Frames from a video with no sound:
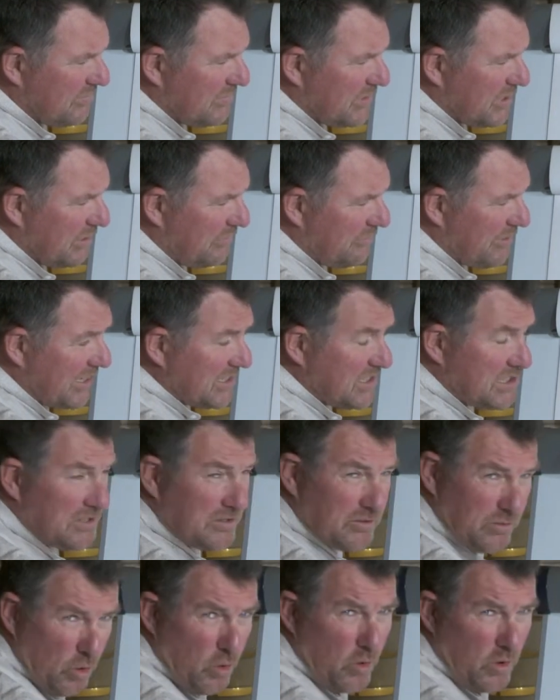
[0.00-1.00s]

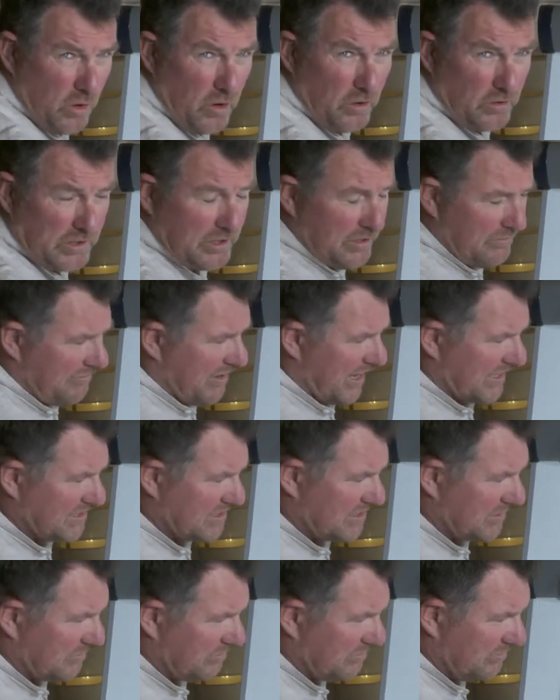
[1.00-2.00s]
conventional or
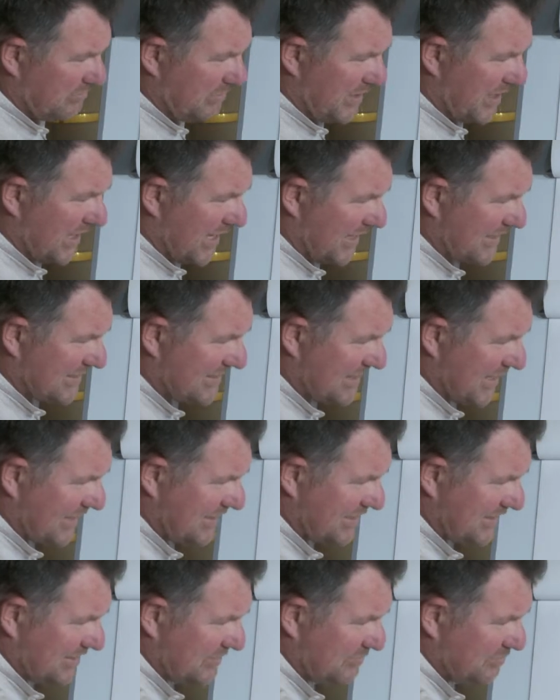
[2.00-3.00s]
unconventional
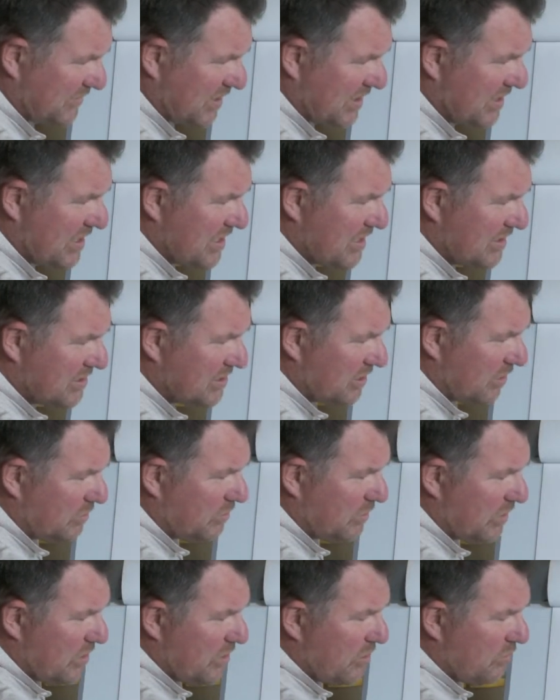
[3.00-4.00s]
relaxation.
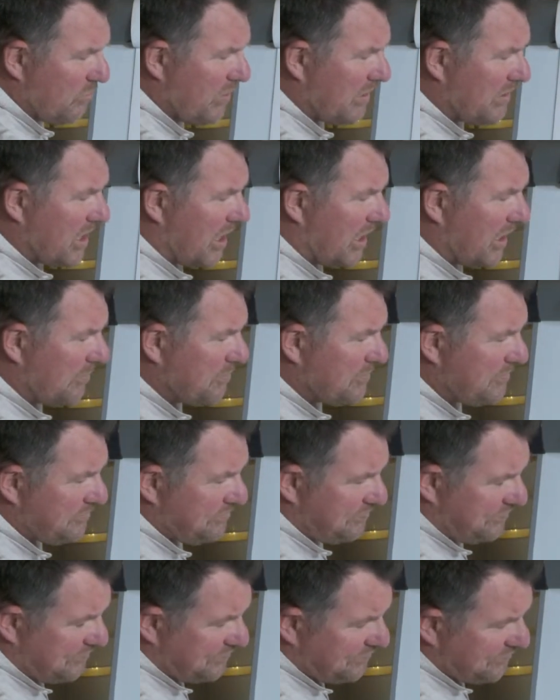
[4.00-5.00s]
So we've got
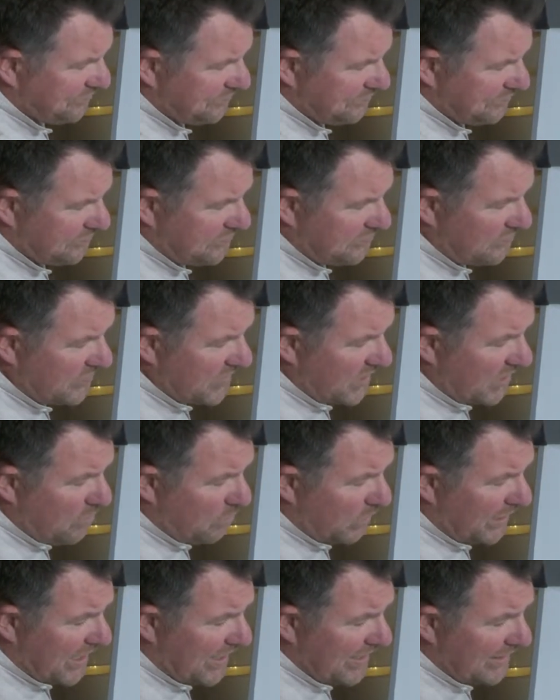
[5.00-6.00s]

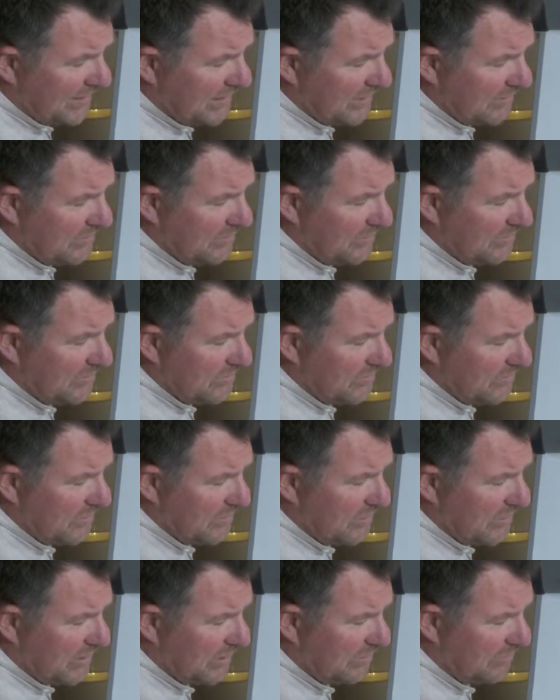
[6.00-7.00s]
what I
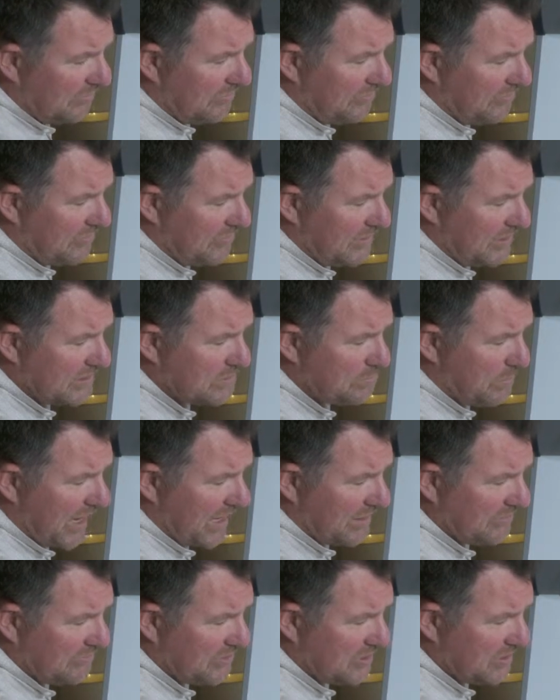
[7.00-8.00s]
love is
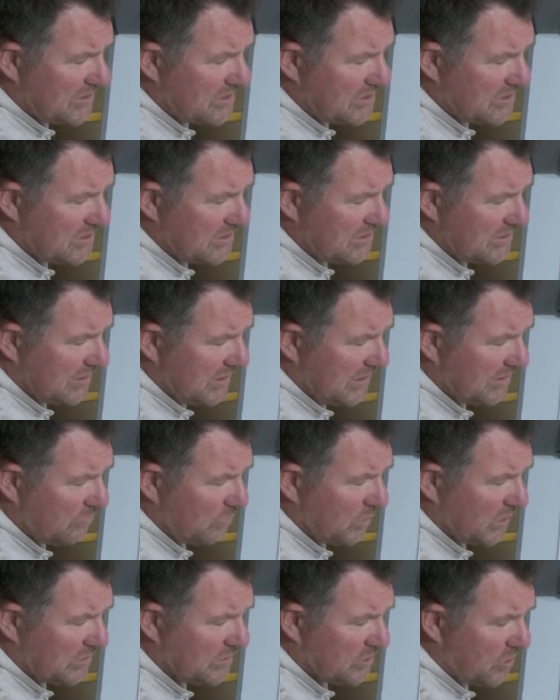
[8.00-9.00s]
mindfulness, and
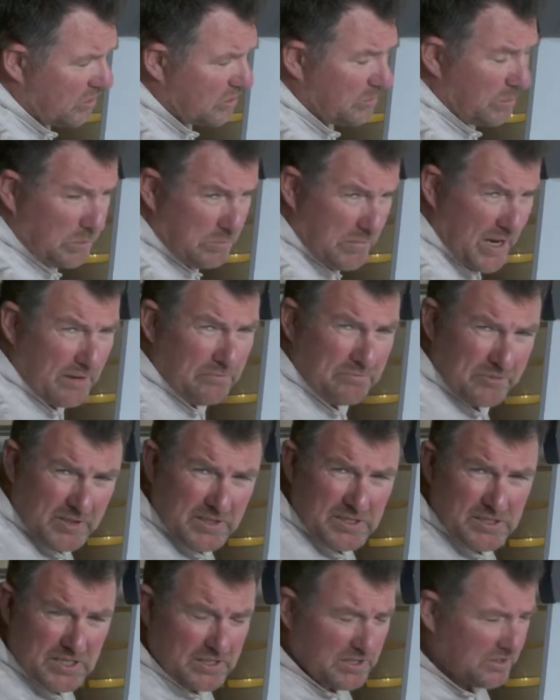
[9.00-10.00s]
we'll talk about
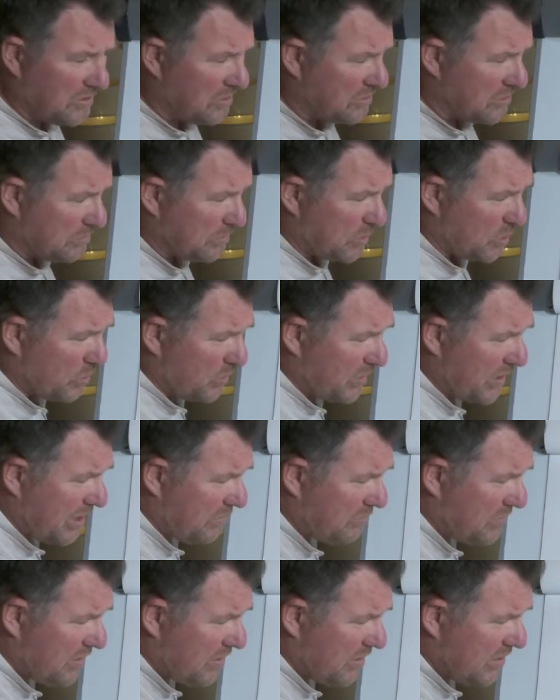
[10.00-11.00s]
mindfulness in another
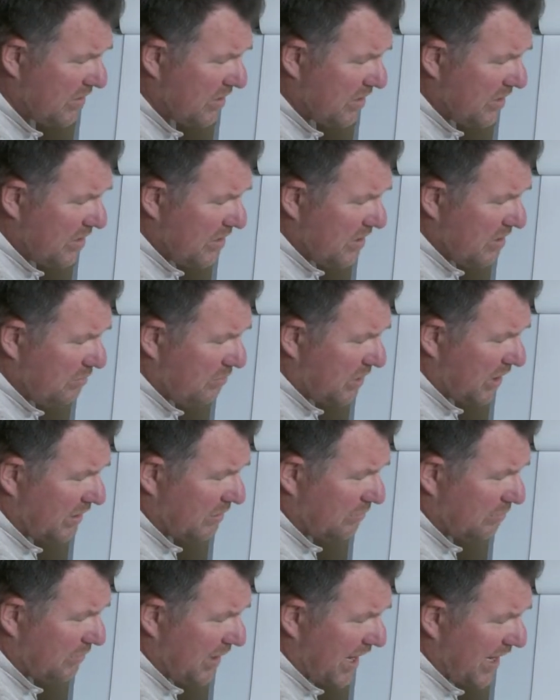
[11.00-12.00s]
program.
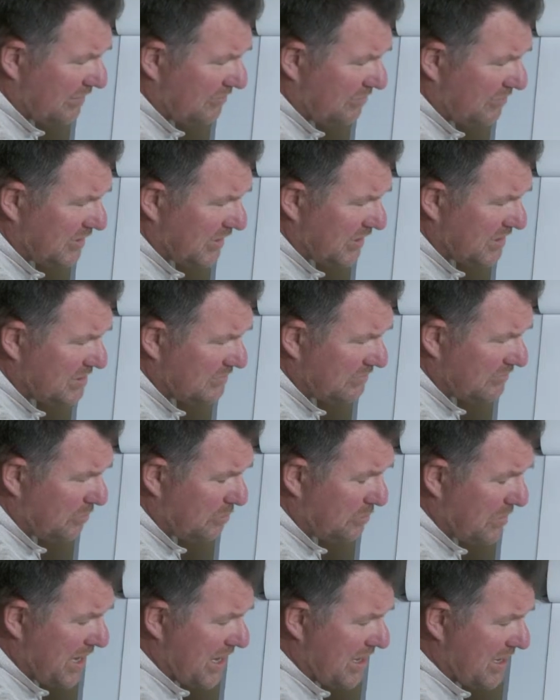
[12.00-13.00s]
But mindfulness for
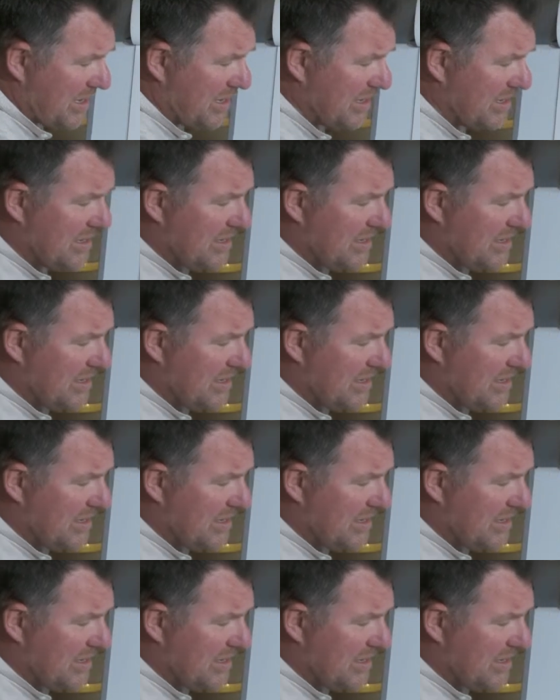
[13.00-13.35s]
me,